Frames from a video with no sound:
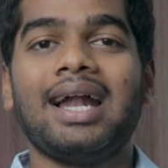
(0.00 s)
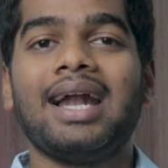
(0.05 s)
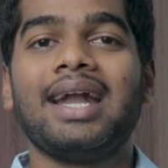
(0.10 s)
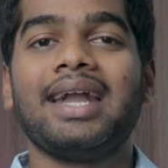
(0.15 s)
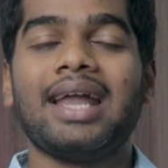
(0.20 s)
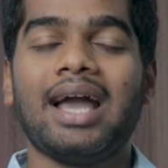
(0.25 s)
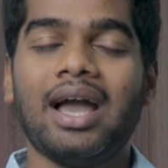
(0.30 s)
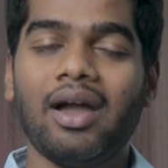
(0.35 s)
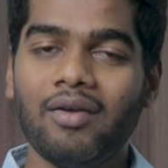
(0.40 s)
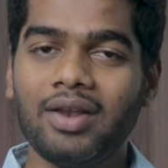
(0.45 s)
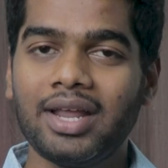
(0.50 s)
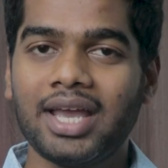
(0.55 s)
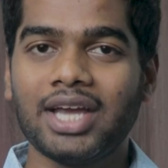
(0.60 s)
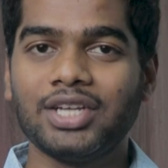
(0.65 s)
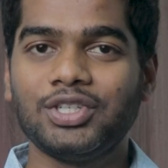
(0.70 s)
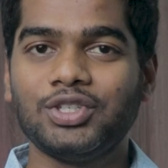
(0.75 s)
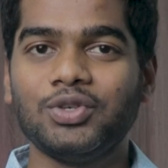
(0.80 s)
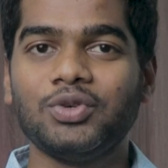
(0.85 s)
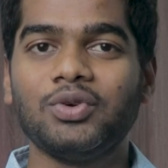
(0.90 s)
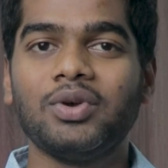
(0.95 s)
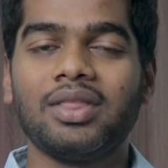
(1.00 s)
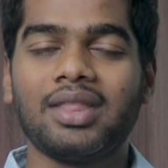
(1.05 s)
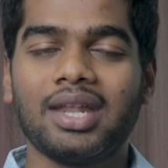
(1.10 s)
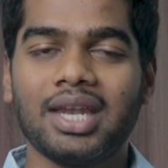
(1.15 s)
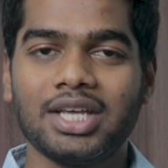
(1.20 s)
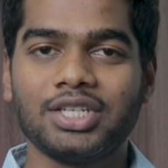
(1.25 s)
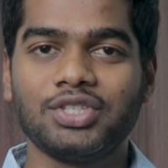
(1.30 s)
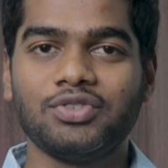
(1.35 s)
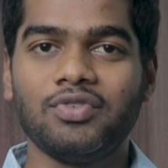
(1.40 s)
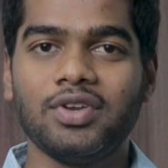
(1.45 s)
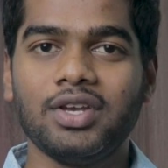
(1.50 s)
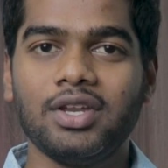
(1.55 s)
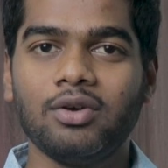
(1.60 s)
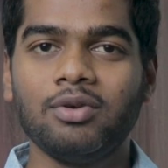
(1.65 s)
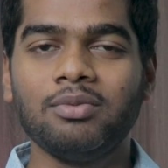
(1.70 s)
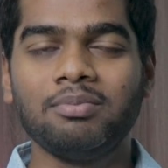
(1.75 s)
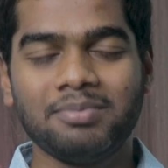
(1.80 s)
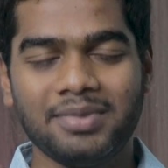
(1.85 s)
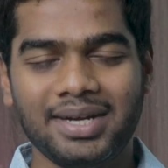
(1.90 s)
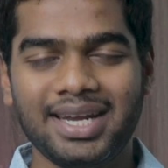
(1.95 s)
and I will catch you in the next
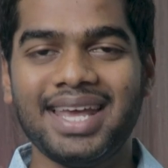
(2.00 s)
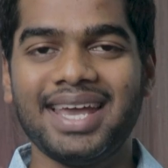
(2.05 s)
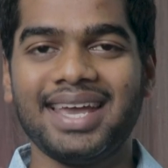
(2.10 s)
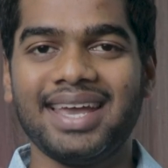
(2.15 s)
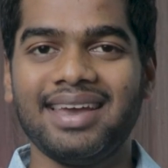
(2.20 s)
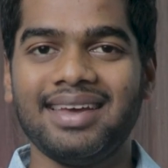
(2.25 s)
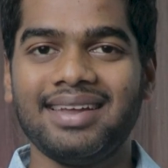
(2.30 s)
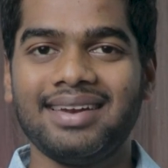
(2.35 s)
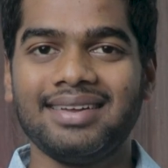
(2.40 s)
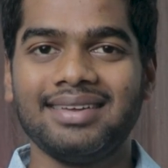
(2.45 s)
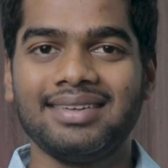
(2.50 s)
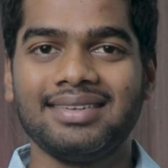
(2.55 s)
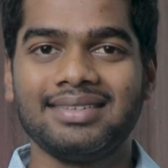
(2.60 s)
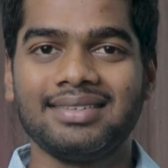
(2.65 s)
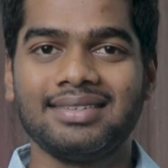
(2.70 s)
video. Take care.